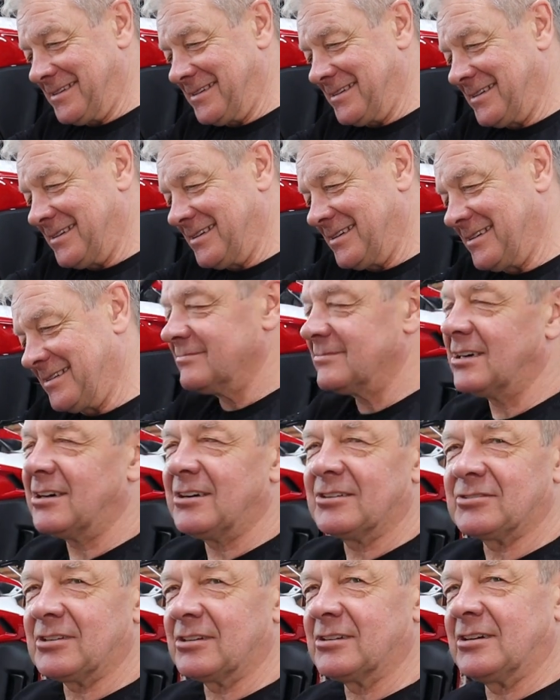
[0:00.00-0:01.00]
now?
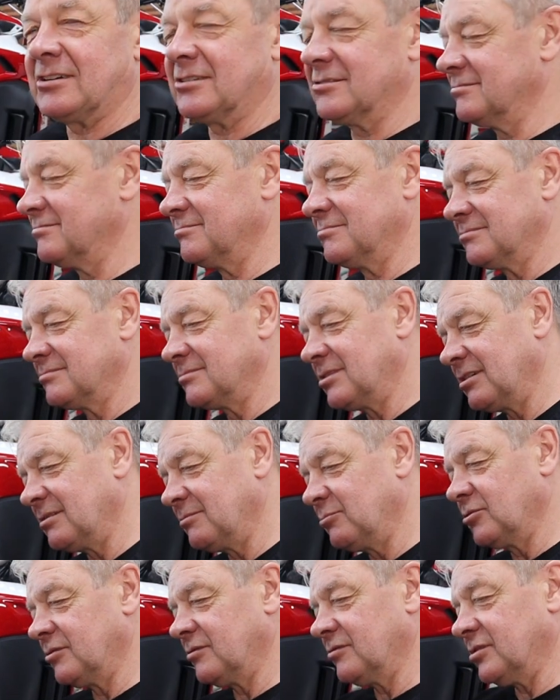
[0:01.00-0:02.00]
I don't know. I
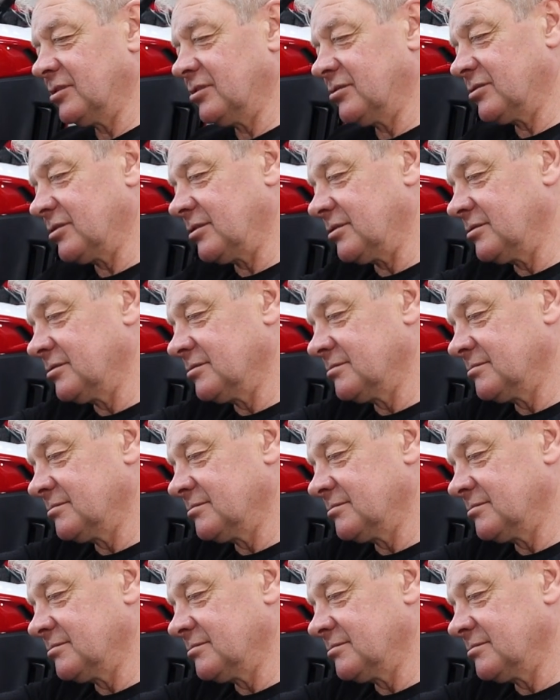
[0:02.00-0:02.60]
wouldn't think so.